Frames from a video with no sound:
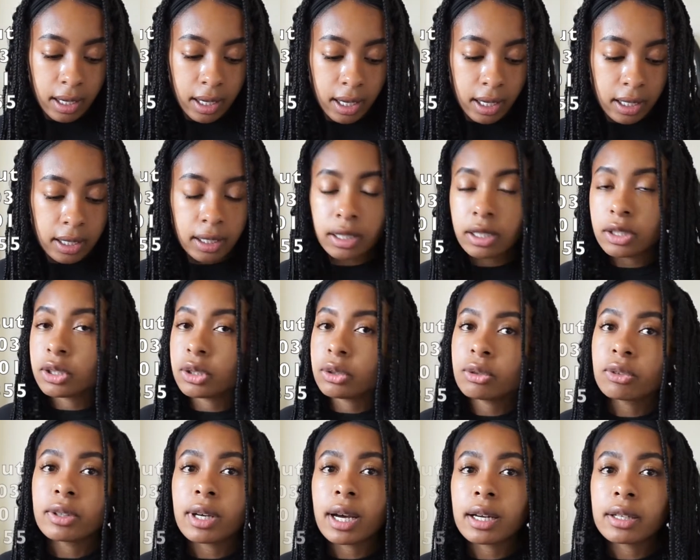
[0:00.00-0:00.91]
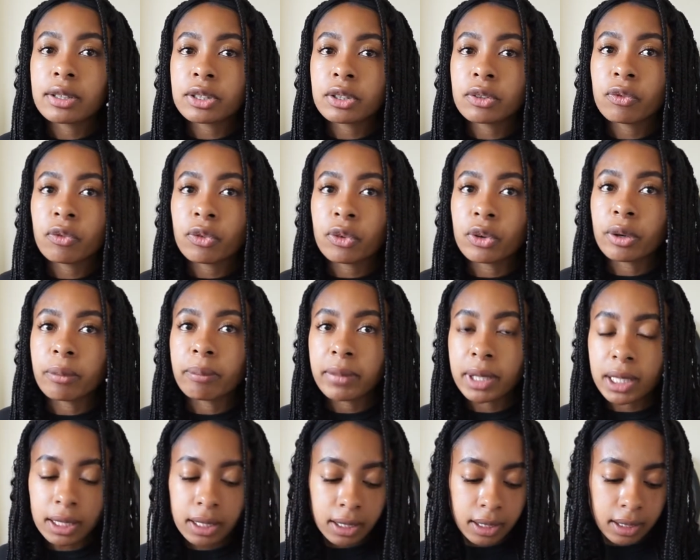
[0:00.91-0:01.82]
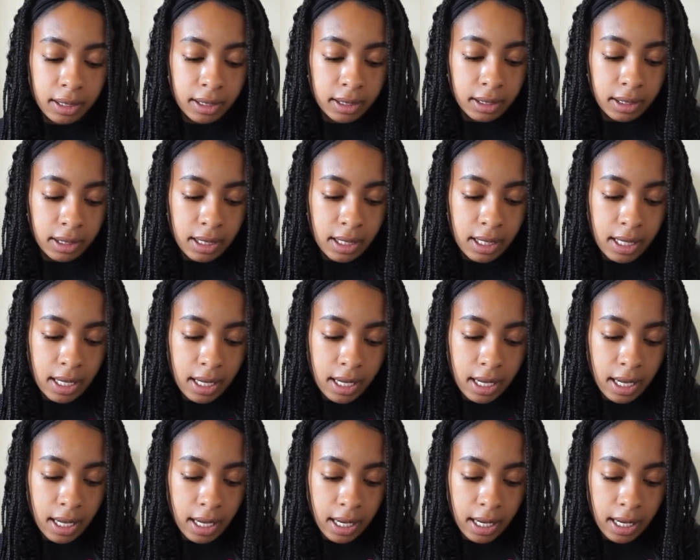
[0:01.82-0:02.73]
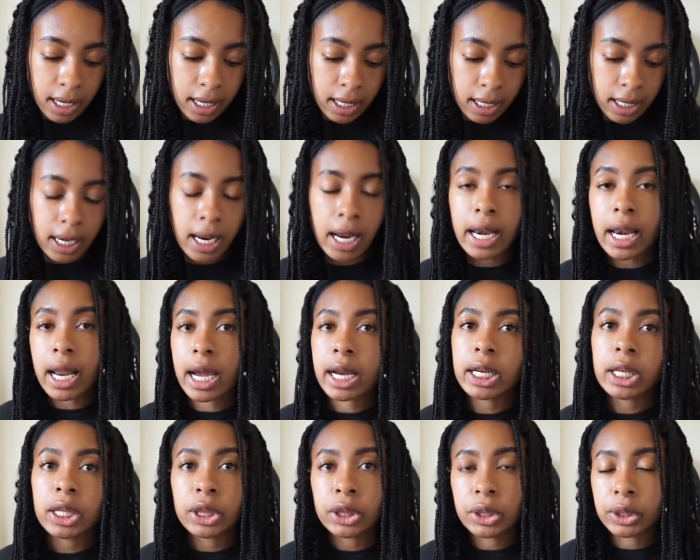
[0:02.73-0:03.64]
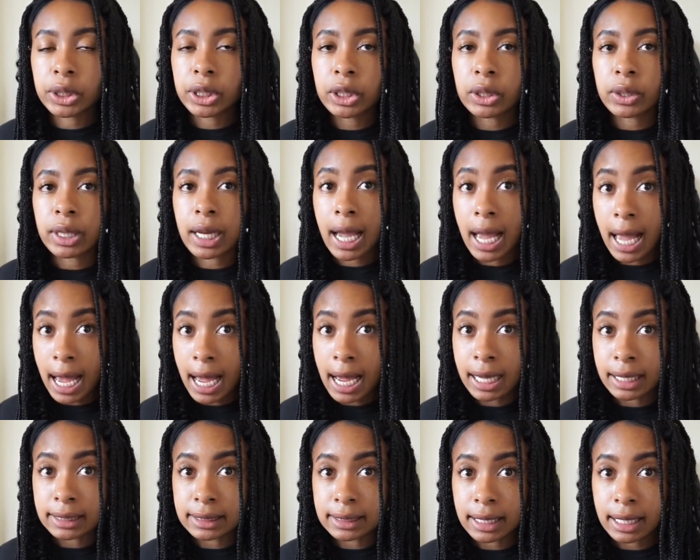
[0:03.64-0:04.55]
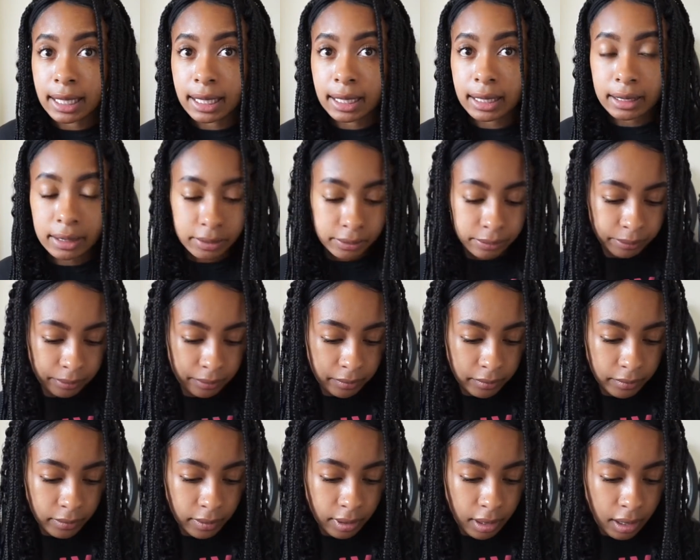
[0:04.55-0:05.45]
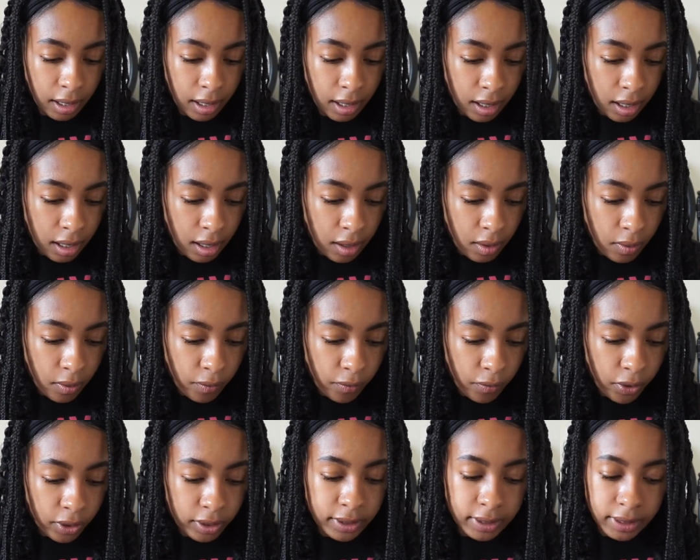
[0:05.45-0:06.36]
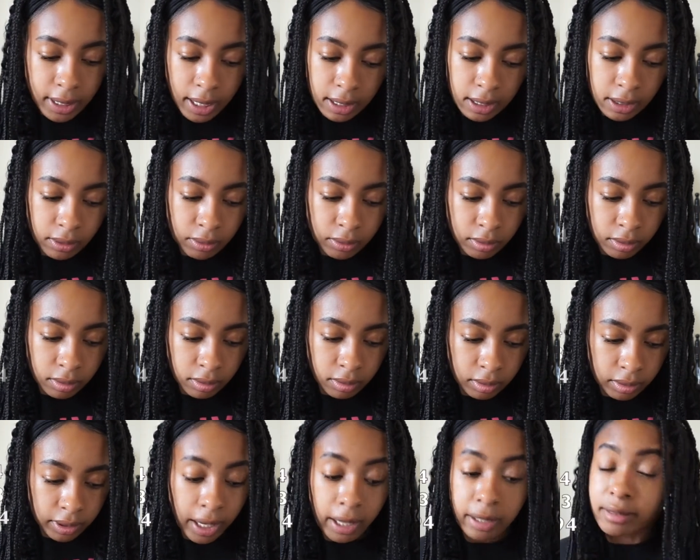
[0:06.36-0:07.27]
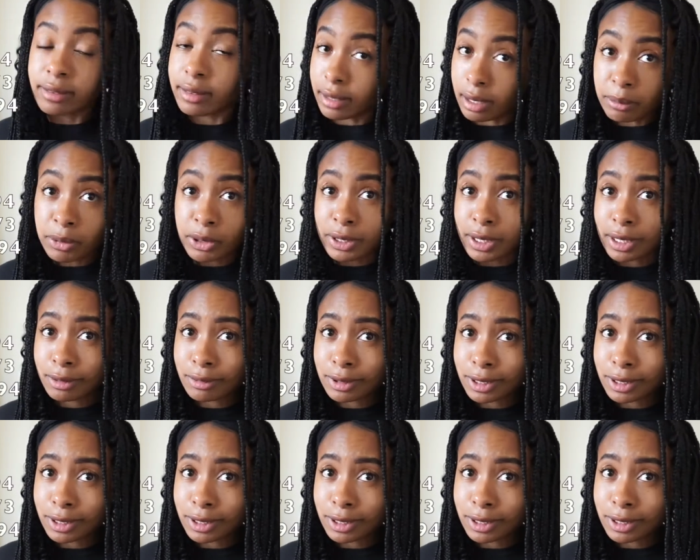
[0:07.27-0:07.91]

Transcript: $82,000 for a median, and $93,000 on a high side. For Delaware, you're looking at $96,000